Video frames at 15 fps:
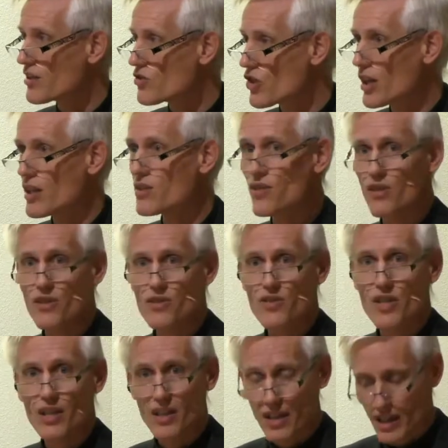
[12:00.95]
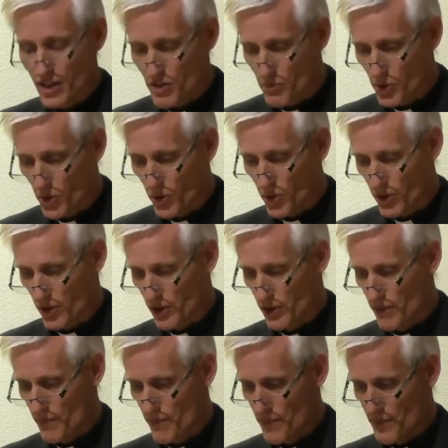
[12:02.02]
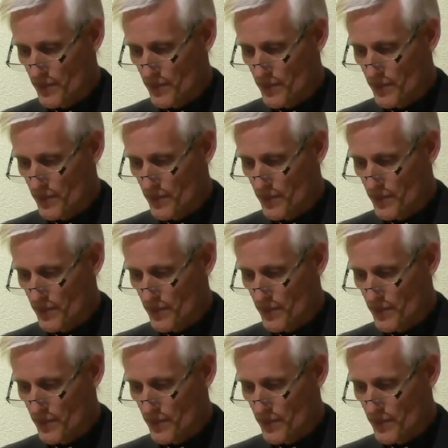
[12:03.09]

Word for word: Jesus and Paul.